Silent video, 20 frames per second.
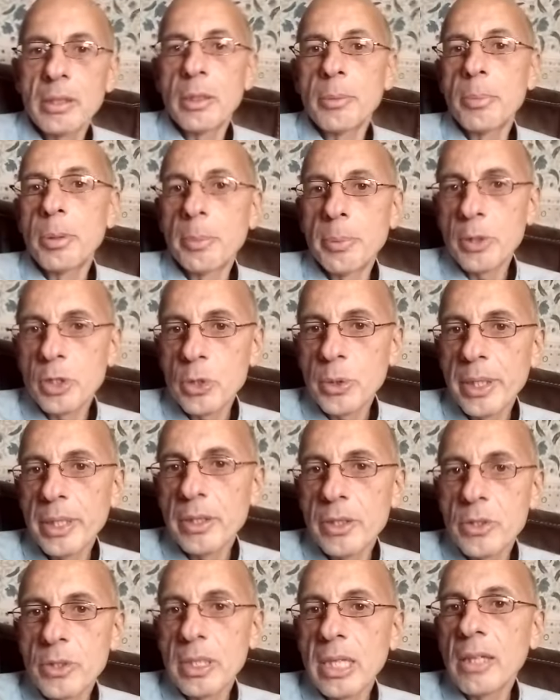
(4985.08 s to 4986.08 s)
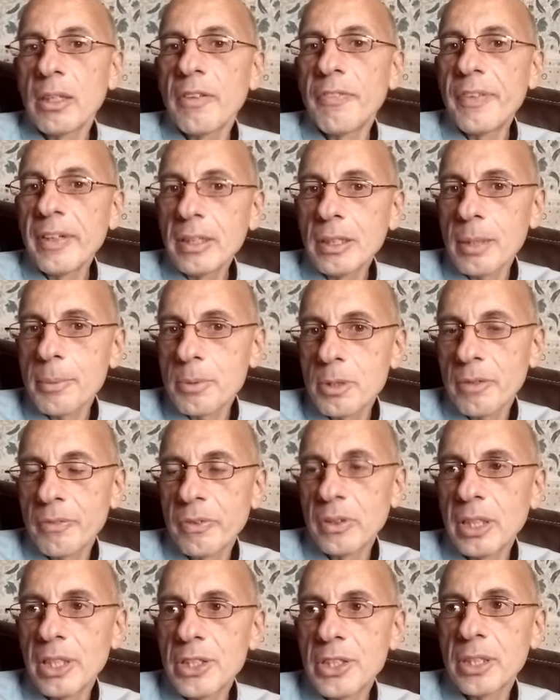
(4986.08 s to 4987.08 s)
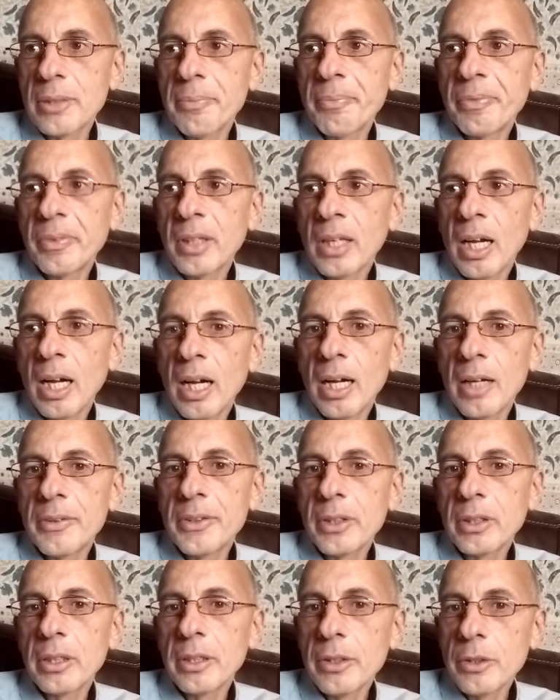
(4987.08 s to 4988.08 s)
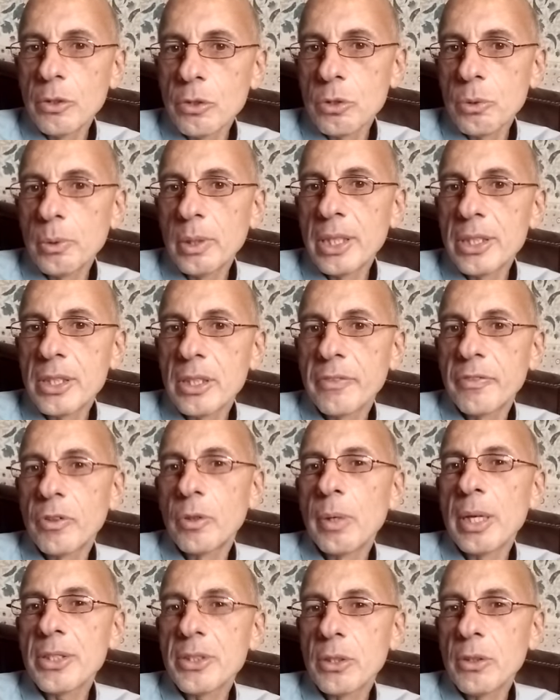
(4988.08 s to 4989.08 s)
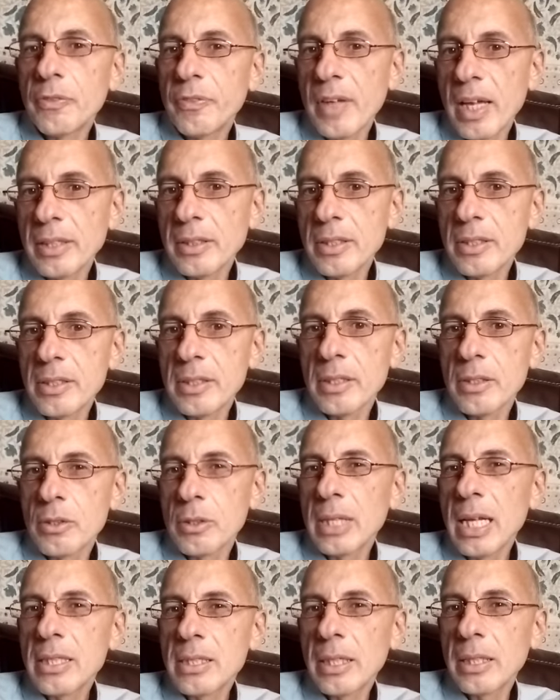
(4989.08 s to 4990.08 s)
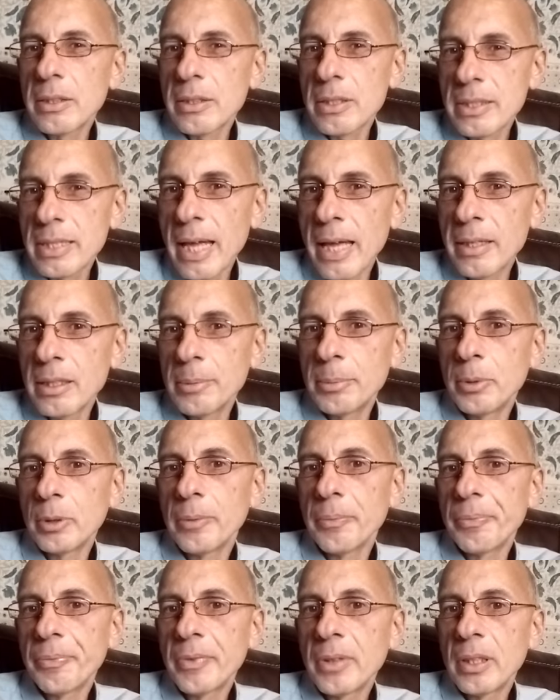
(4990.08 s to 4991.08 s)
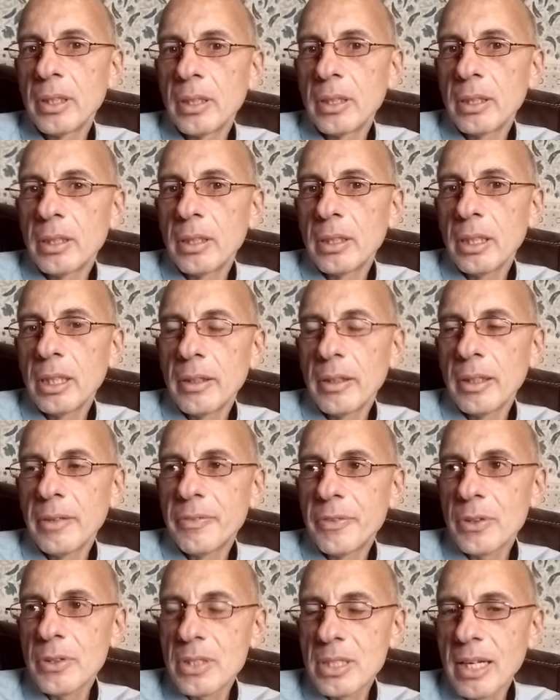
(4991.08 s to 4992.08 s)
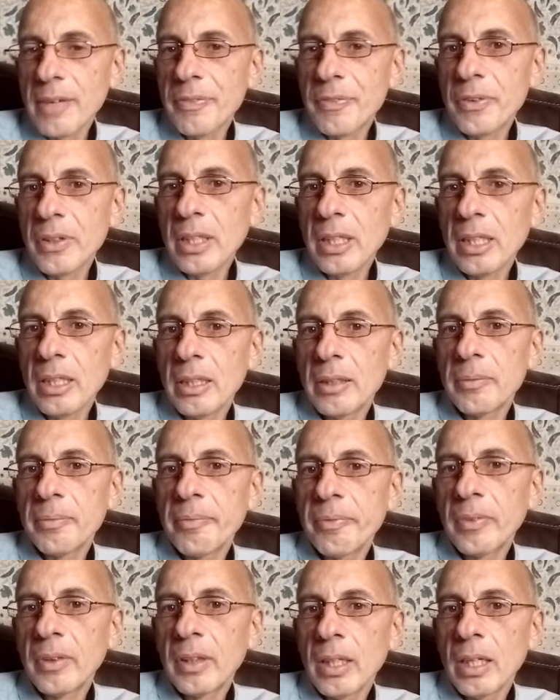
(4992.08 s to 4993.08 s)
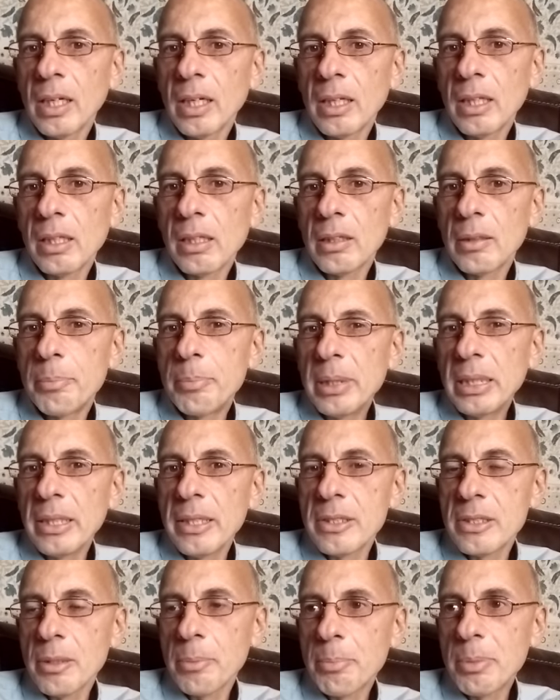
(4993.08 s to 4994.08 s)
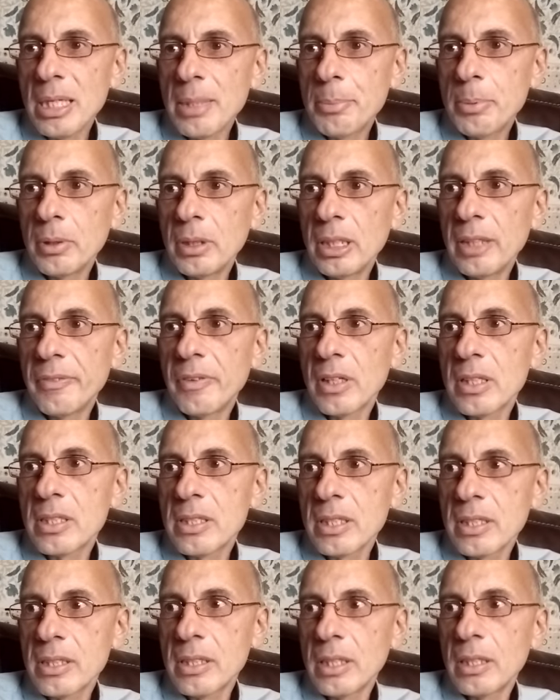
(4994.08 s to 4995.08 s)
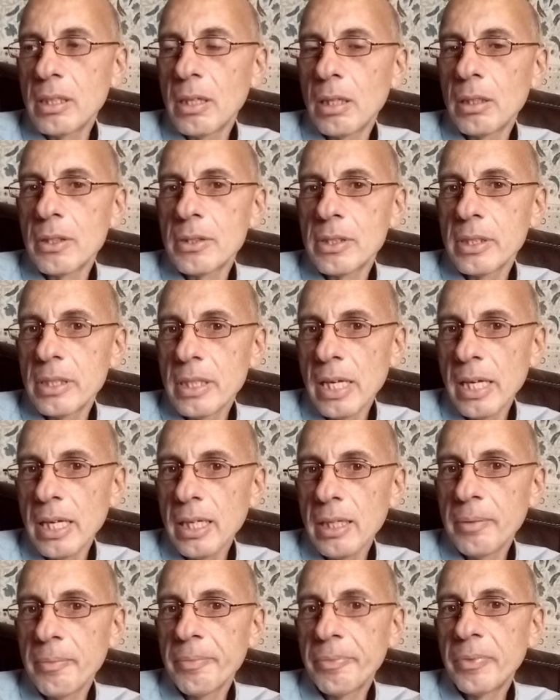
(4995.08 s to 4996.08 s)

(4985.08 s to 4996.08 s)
the perpetrators. Now, the victims of religion, uh, they're going to use religion for rescue fantasy. So that's understandable. If they're suffering and uh, billions of people live on $60 a day,